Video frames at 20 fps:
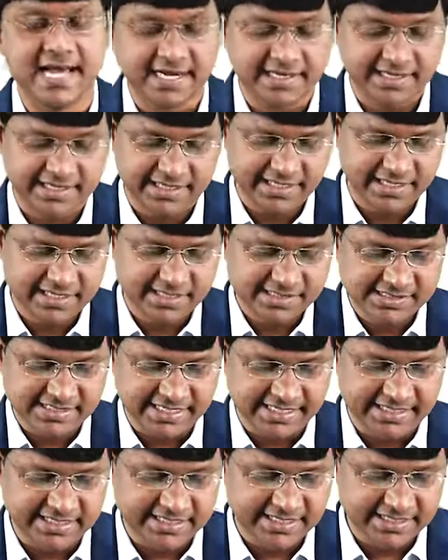
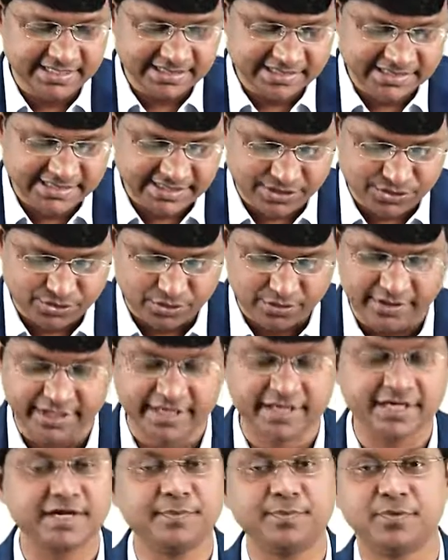anti-cyclic
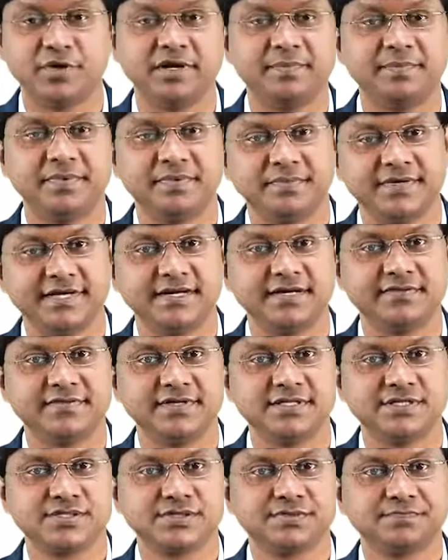citrullinated polypeptide
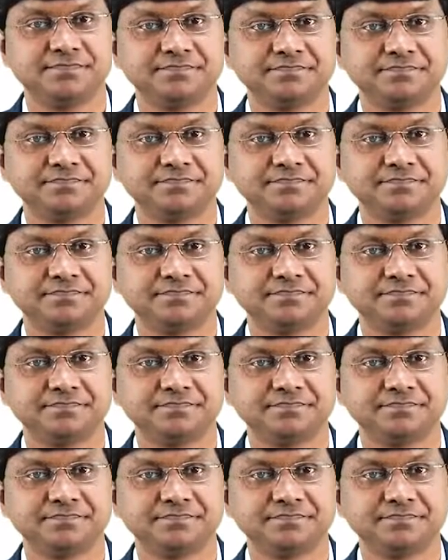levels.